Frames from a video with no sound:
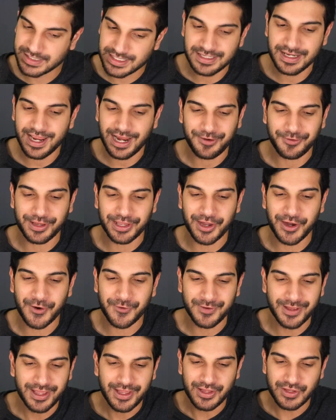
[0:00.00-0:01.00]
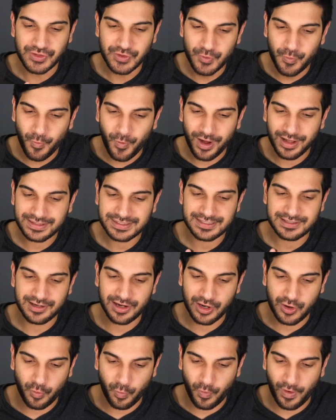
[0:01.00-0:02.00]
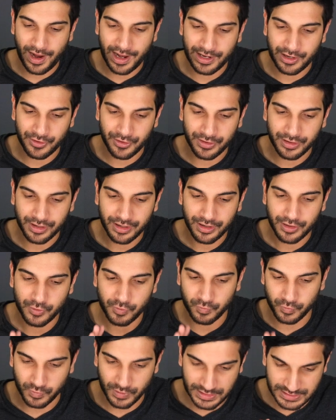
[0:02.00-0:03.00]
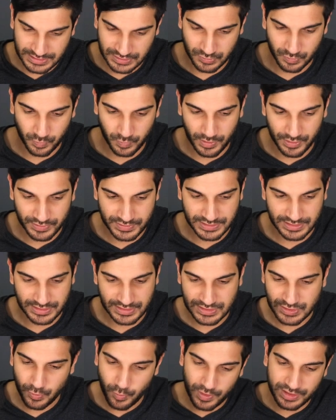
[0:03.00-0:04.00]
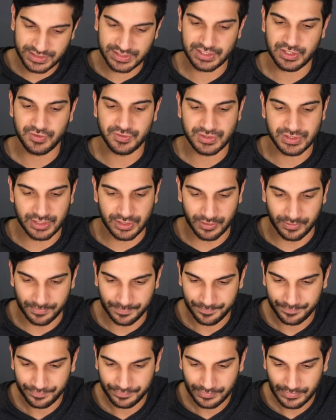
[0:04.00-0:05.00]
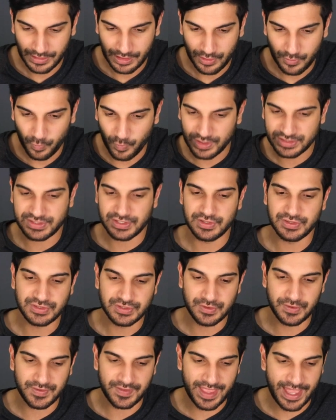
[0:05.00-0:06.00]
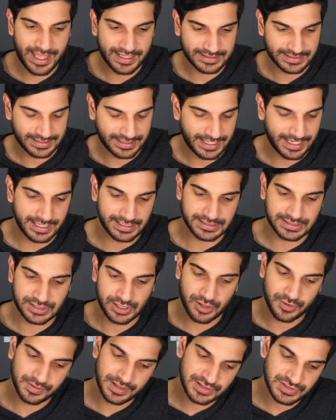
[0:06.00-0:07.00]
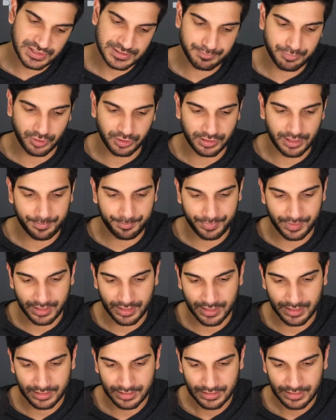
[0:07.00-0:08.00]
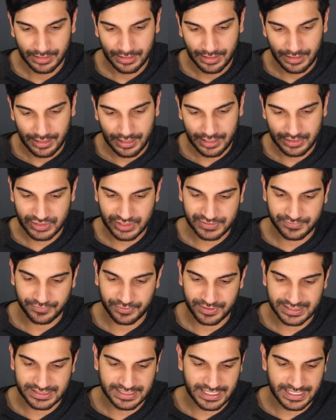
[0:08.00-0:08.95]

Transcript: scenario, you want to acquire Russell Wilson. So what do you do? What do you do in that case? So let's just pull up, just for the